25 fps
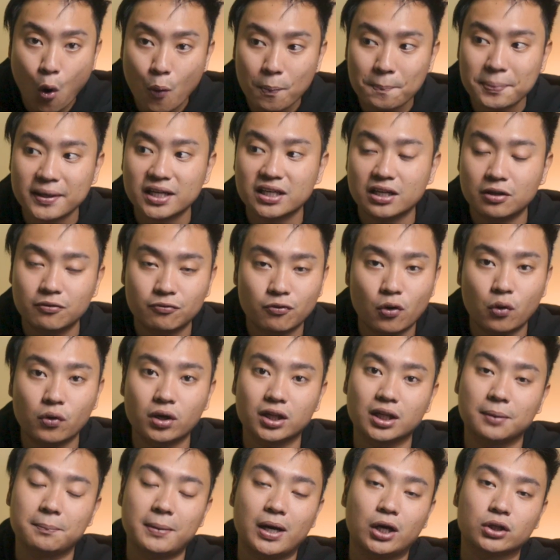open and
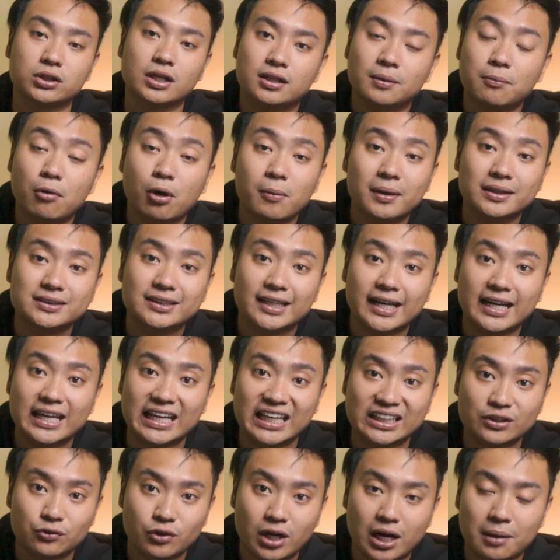vocal about the moments that I
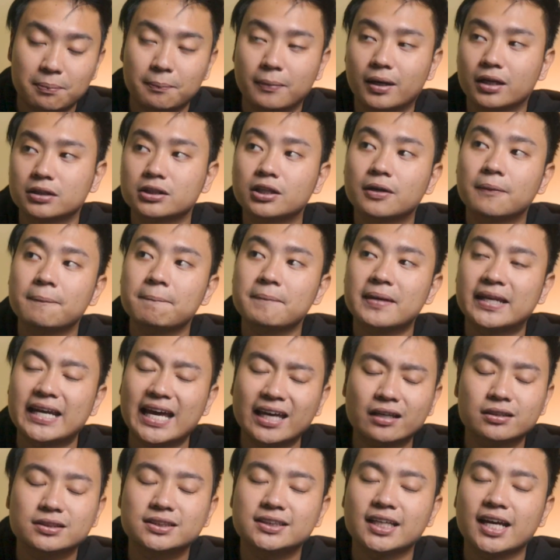hit rock bottom, and
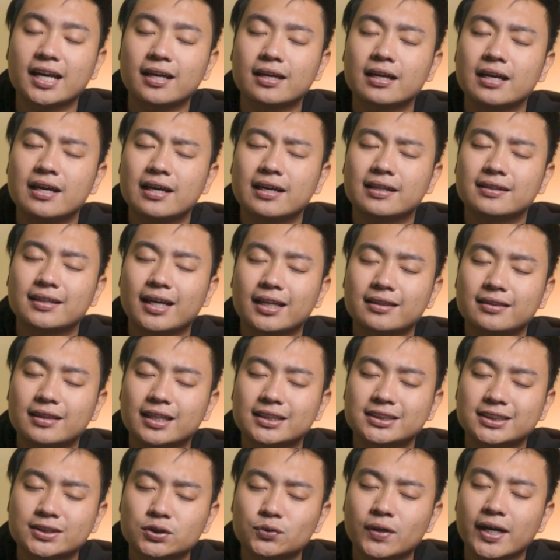I could say that
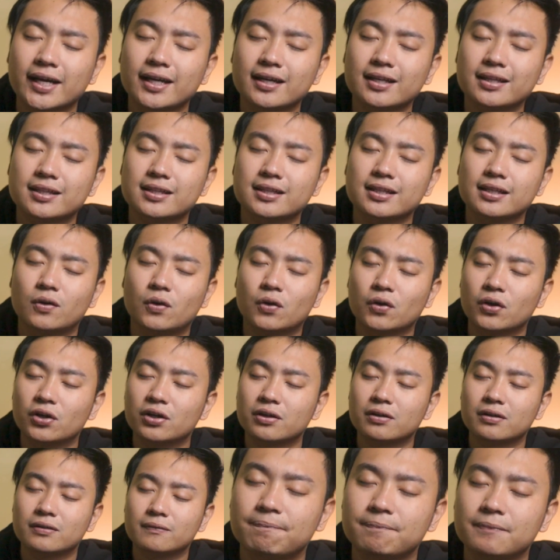the strength
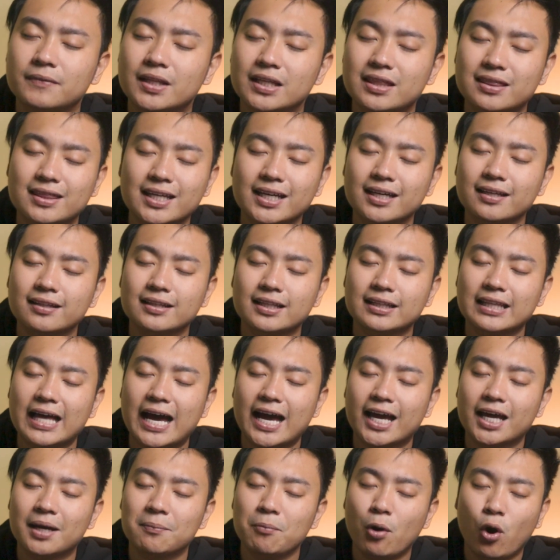or the thing that
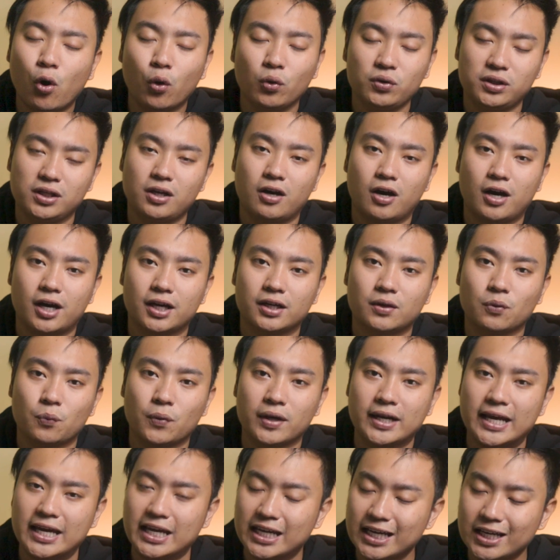I am holding on
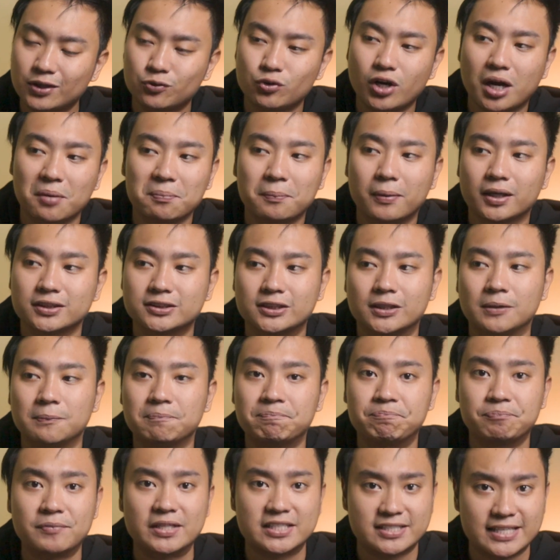when I hit rock
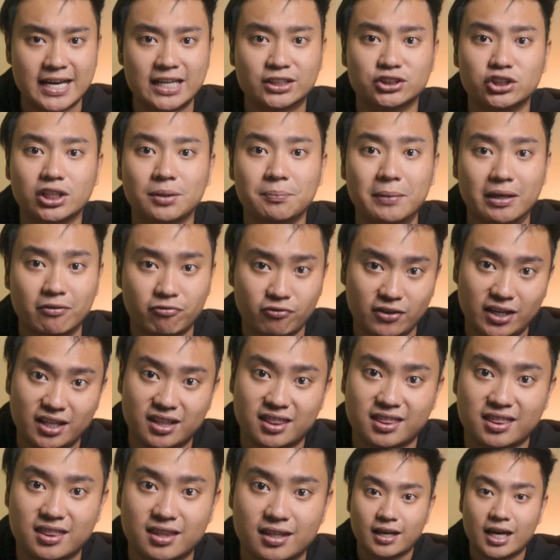bottom is actually my
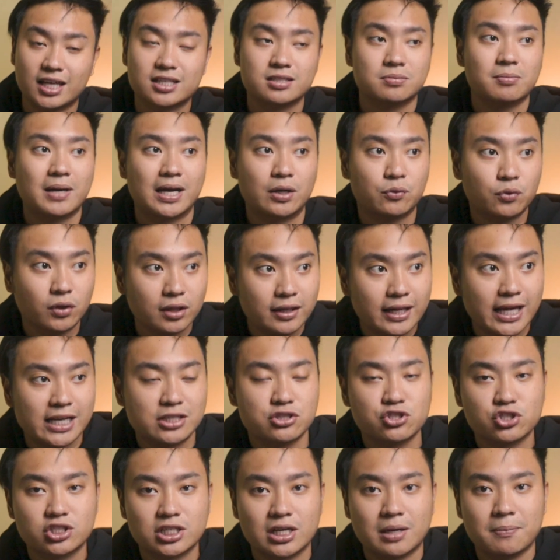faith. It's my
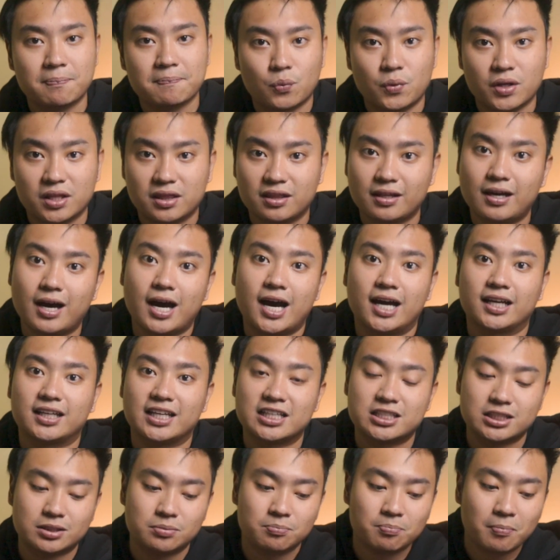relationship with God.
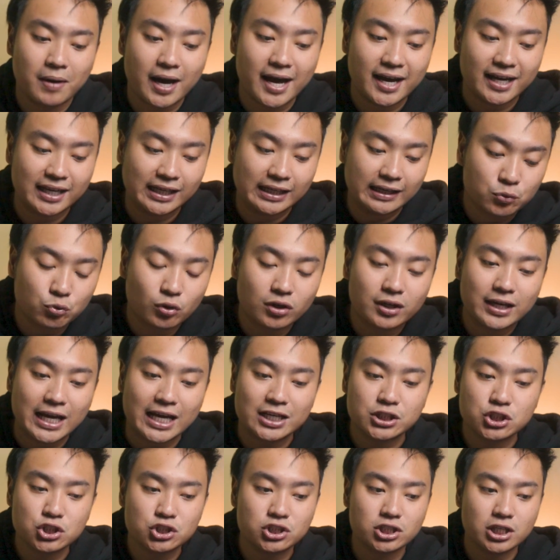It's my
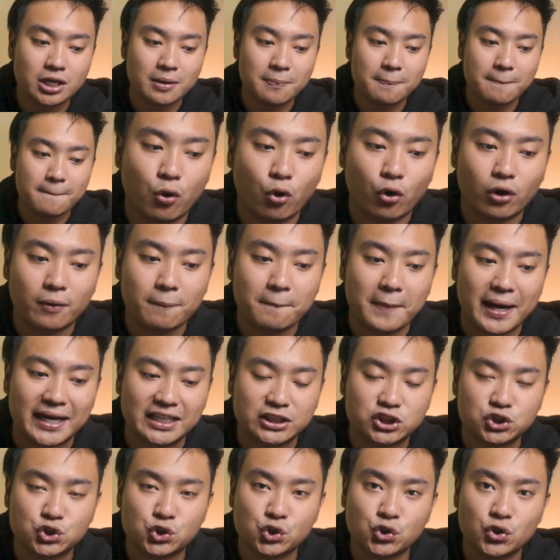relationship or my
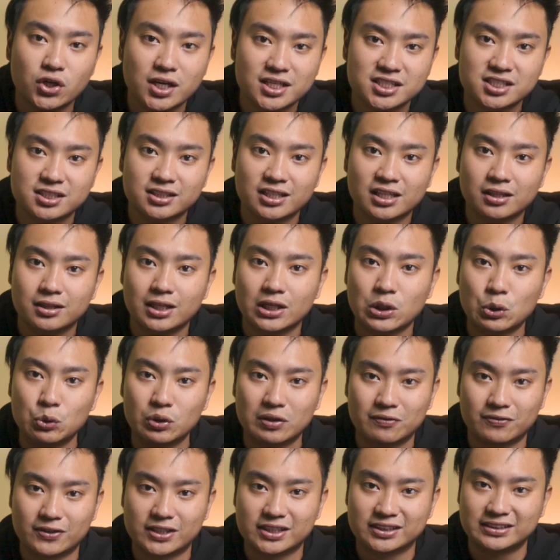trust in the
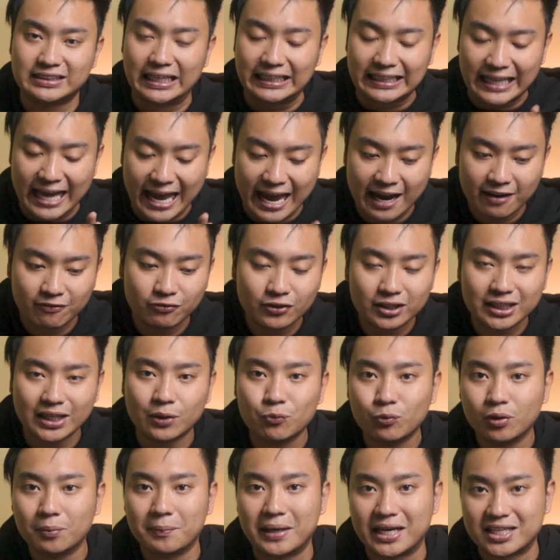universe that
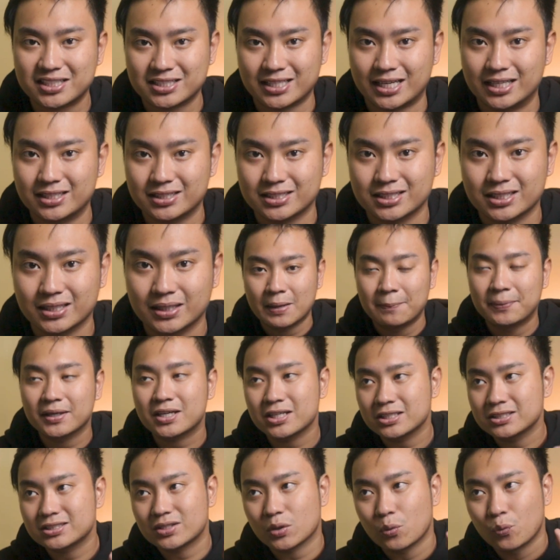everything will make sense.
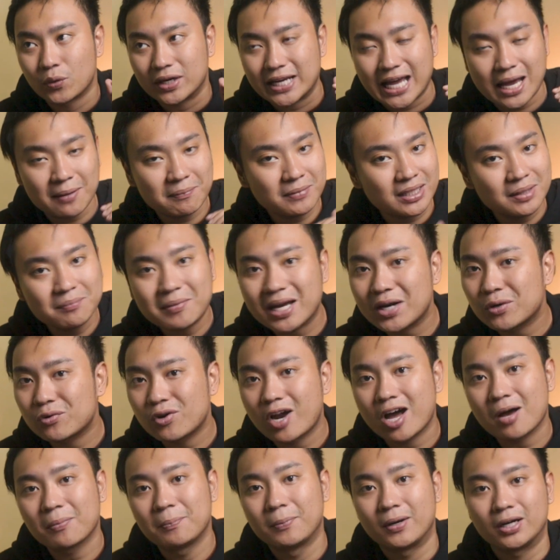Because when I'm in my
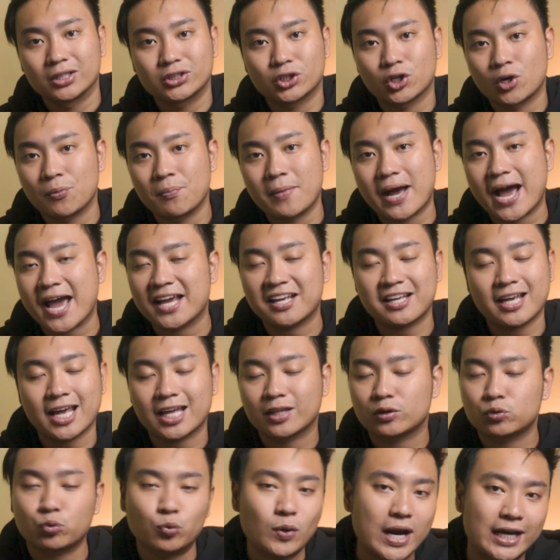rock bottom, I
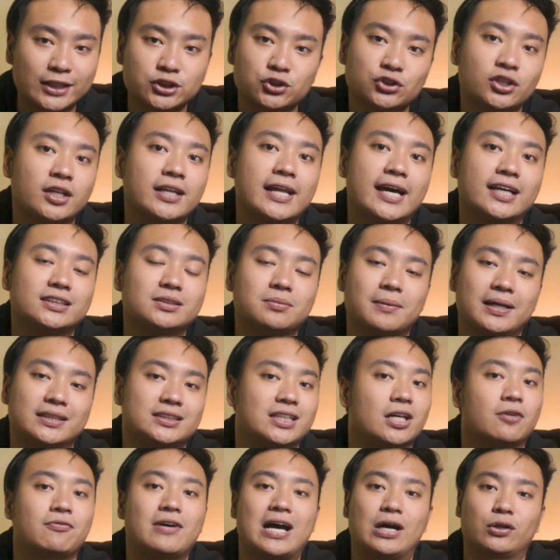can't rationalize
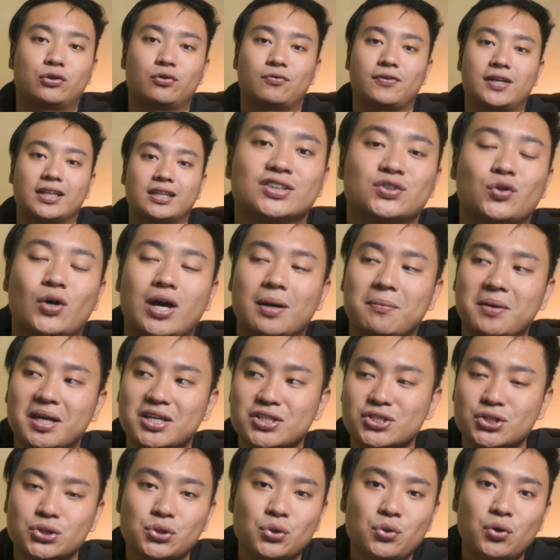myself out of it. So I
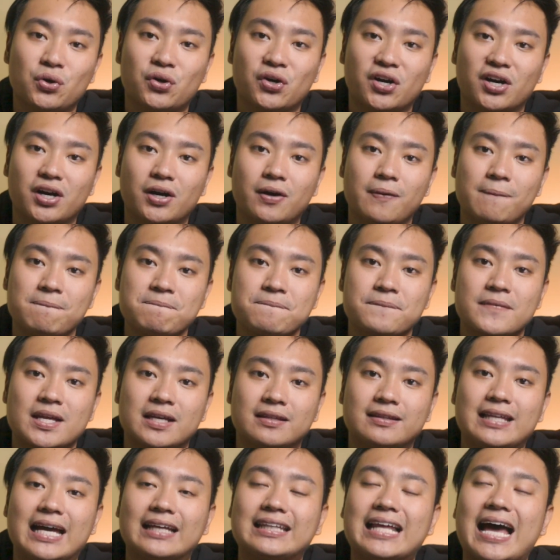make sure
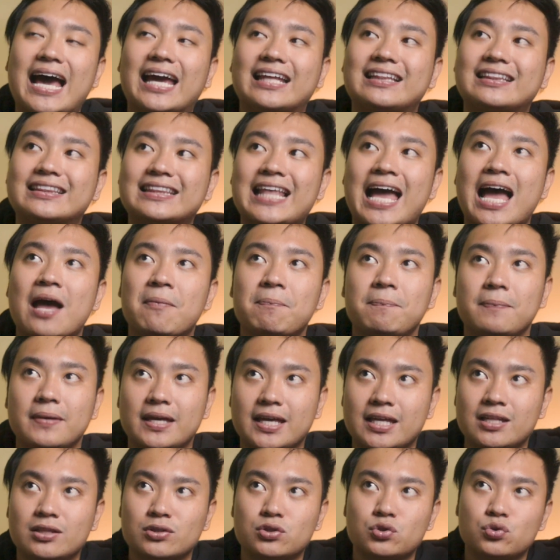that I tap
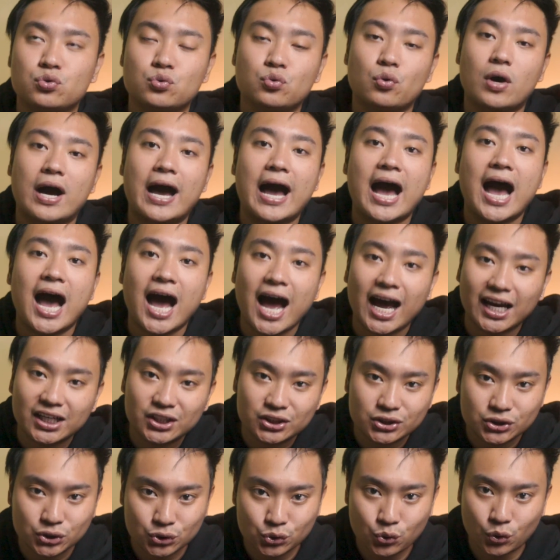into a
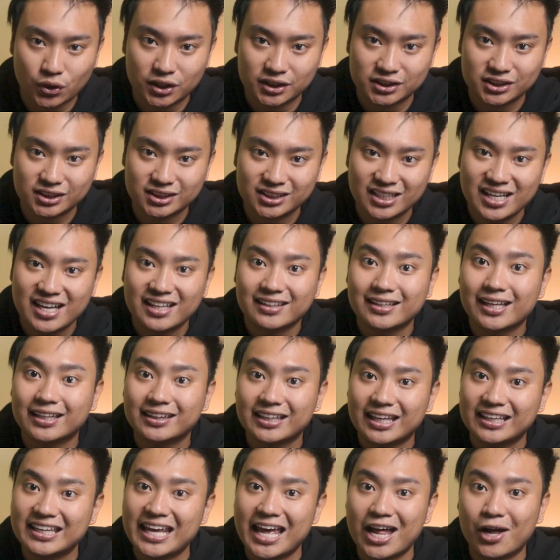higher source
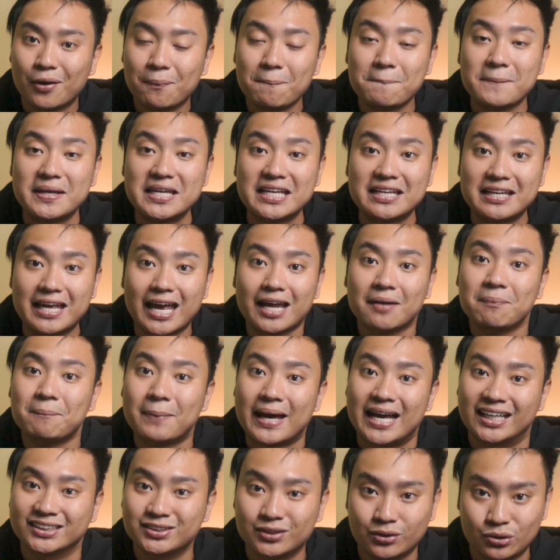that can help me get
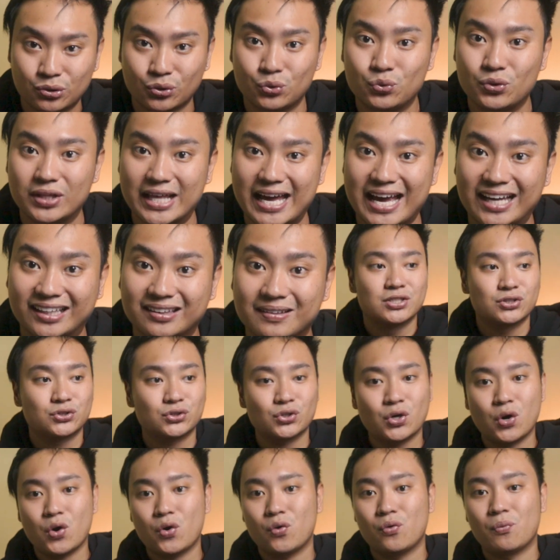past through that.
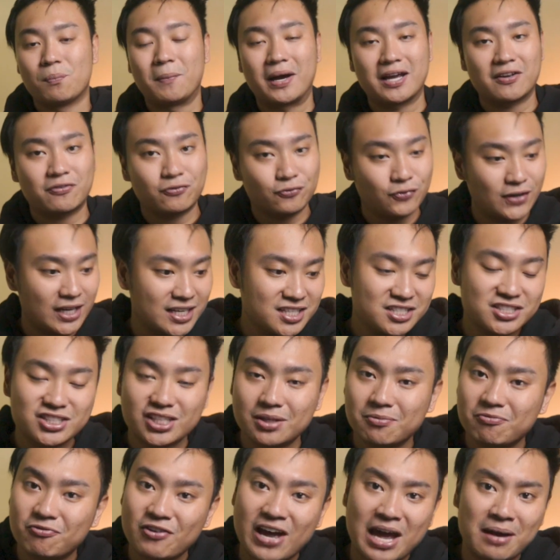So my friends
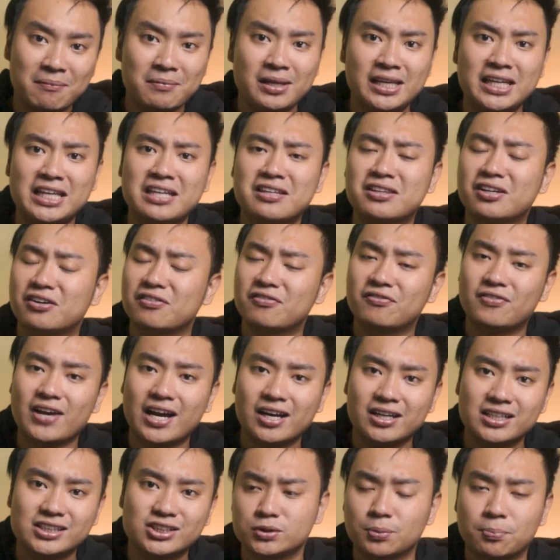and family, they're
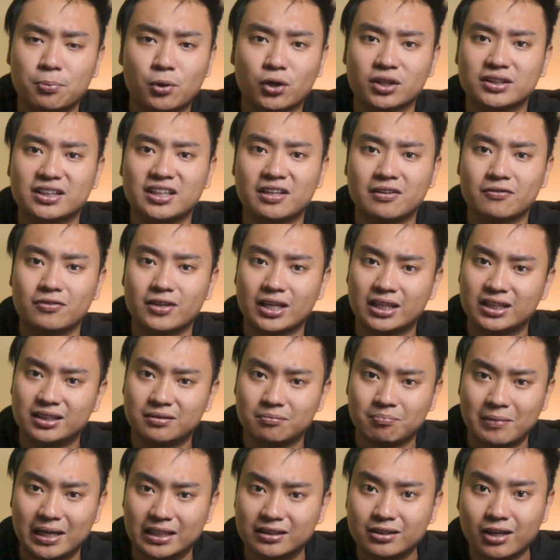very supportive
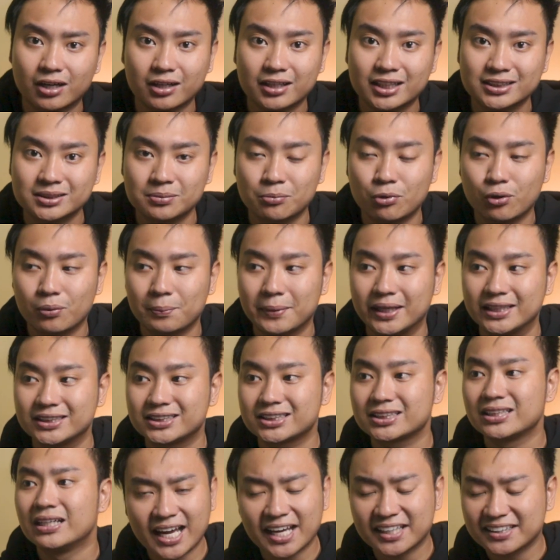in my darkest
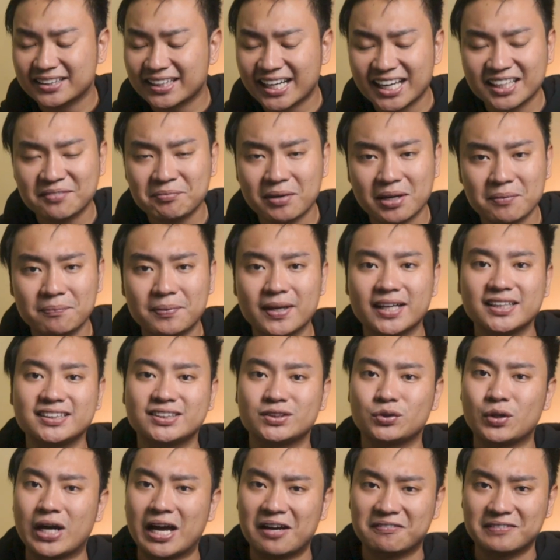moments. I tried my
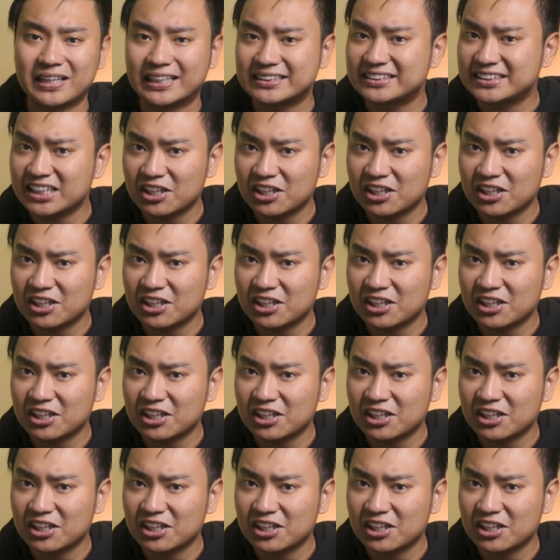best to have that